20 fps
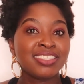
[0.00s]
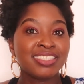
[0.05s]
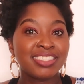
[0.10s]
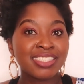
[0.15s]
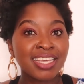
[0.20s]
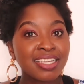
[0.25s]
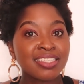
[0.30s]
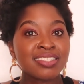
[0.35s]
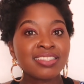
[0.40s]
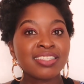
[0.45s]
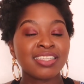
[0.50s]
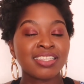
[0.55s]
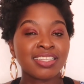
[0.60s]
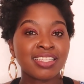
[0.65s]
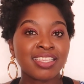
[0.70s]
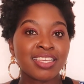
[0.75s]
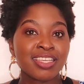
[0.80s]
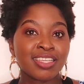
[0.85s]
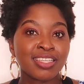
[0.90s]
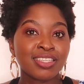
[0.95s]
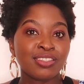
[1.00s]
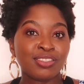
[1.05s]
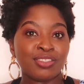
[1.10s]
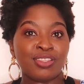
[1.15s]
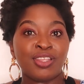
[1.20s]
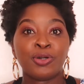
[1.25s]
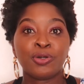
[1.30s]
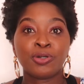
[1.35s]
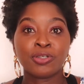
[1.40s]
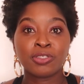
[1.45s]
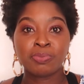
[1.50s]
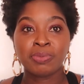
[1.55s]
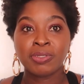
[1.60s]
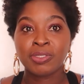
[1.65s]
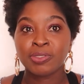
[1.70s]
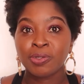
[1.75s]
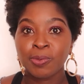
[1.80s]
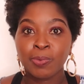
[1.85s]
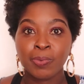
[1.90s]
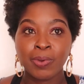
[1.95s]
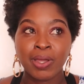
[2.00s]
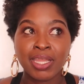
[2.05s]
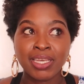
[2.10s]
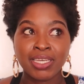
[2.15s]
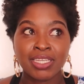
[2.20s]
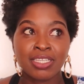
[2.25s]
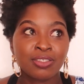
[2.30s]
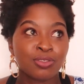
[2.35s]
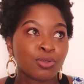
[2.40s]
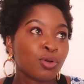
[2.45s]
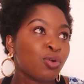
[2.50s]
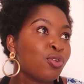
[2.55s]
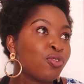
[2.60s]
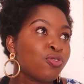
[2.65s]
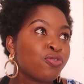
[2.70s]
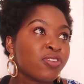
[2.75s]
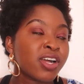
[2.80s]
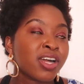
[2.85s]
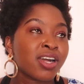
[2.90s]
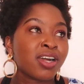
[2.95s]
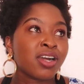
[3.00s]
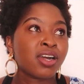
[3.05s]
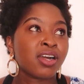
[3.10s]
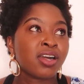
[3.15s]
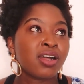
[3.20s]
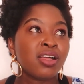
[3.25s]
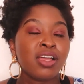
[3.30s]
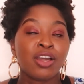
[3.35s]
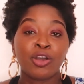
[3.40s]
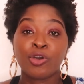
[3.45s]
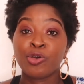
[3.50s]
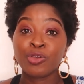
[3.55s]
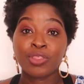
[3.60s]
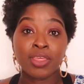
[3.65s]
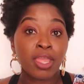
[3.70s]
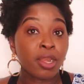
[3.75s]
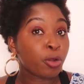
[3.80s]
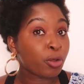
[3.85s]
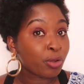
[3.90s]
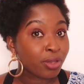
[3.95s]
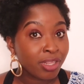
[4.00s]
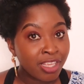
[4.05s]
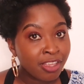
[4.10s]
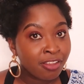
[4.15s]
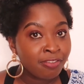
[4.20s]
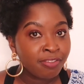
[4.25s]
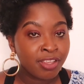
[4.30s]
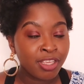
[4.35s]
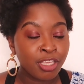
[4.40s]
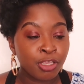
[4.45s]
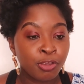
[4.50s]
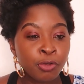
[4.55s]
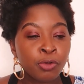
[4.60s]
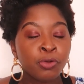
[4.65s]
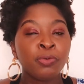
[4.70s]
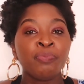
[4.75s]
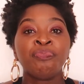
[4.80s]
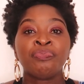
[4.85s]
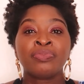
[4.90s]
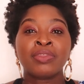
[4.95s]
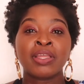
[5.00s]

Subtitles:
just in case the hospital one is over or they're not giving you.